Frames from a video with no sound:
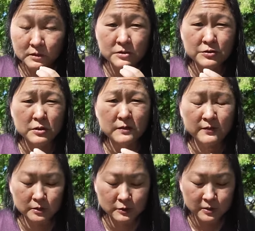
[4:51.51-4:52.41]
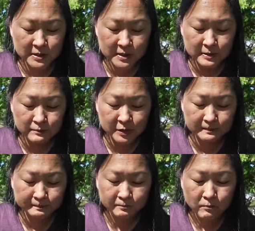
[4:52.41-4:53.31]
strong vinegary taste, but
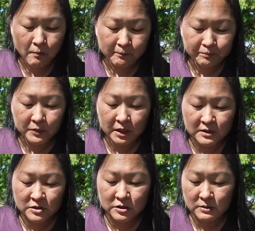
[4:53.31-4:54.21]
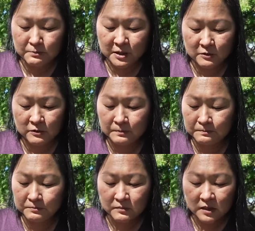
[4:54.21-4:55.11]
it's a good pickle
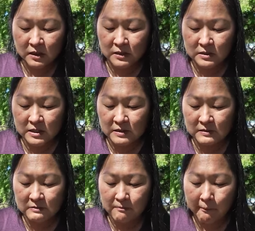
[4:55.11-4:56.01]
kind of taste.